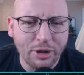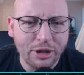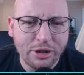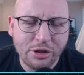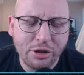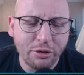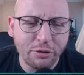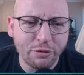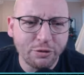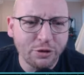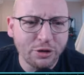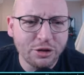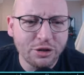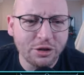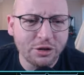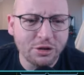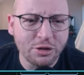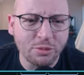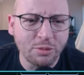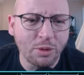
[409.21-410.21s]

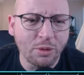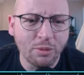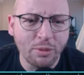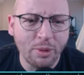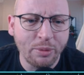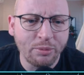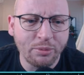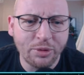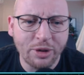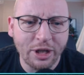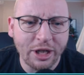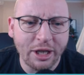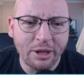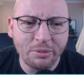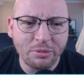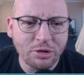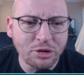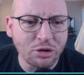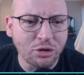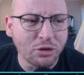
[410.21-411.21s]
Two-footed someone when the game
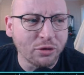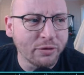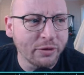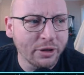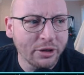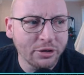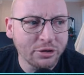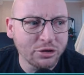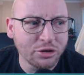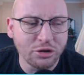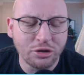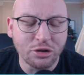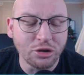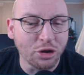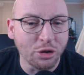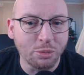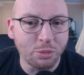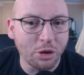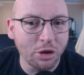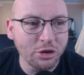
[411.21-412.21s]
was over. There's just
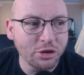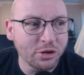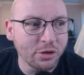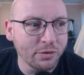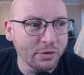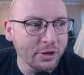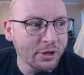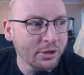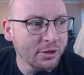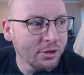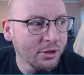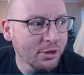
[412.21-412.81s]
no point of it.